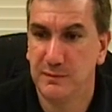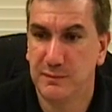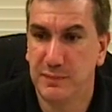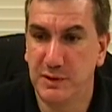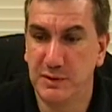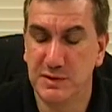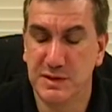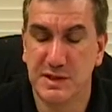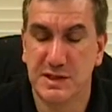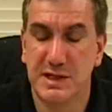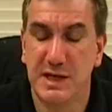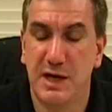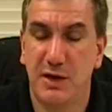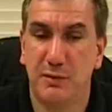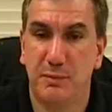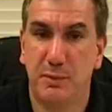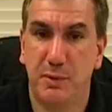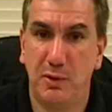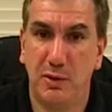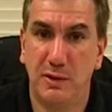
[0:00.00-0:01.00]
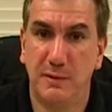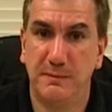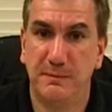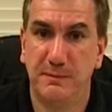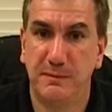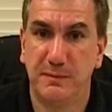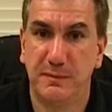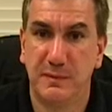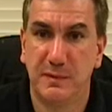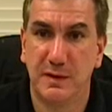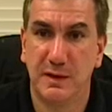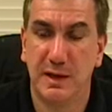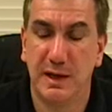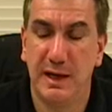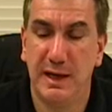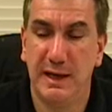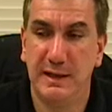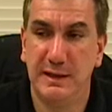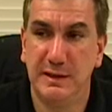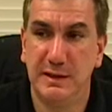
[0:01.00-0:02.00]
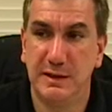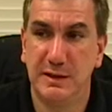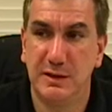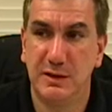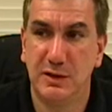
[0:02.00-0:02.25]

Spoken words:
he was a southpaw, and